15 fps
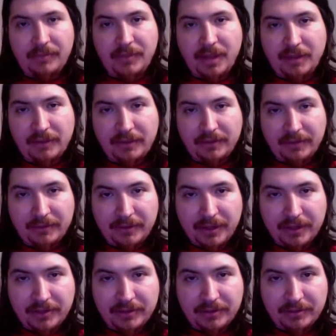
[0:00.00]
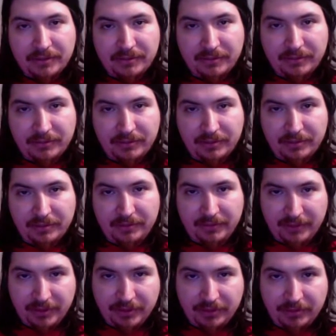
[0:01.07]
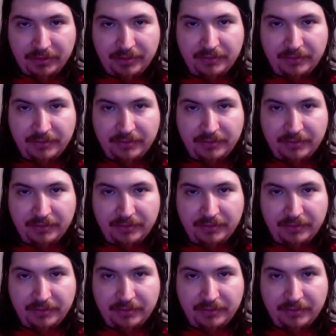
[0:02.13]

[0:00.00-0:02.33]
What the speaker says: have that foundation of a country,